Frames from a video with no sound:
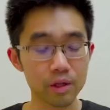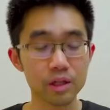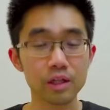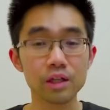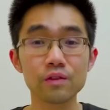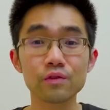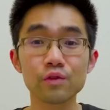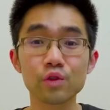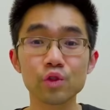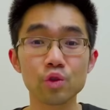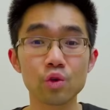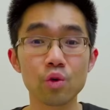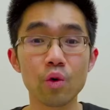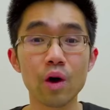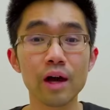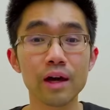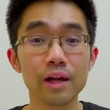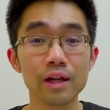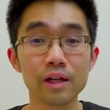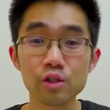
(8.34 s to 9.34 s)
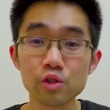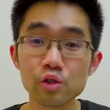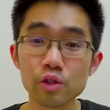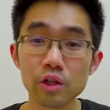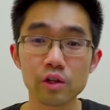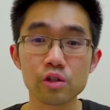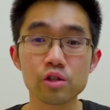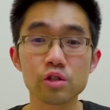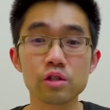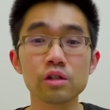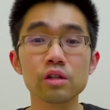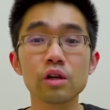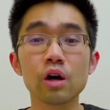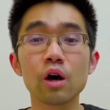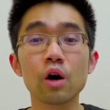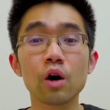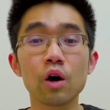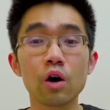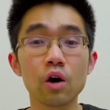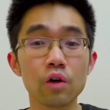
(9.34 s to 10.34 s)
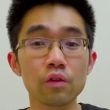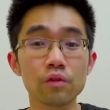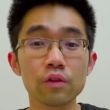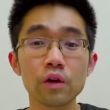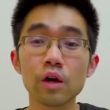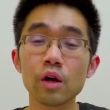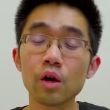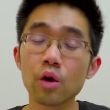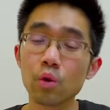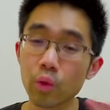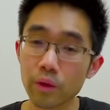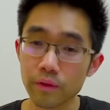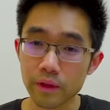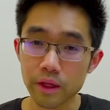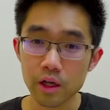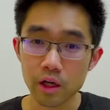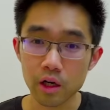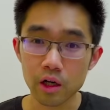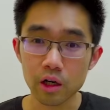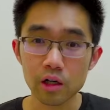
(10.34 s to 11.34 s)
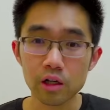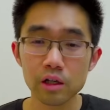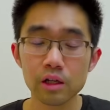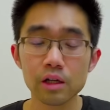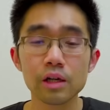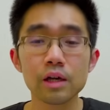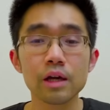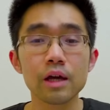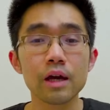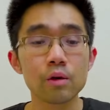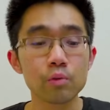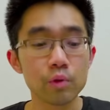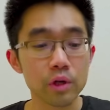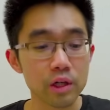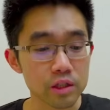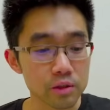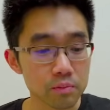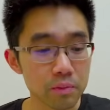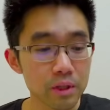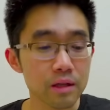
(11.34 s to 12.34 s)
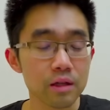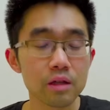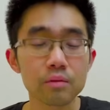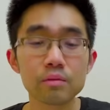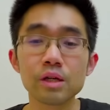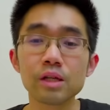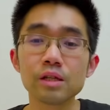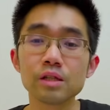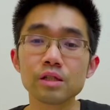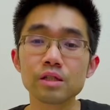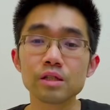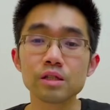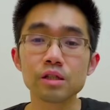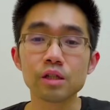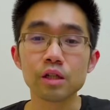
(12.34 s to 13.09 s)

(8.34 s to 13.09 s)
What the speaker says: to give you quite an introduction of what they are, and we're going to split them into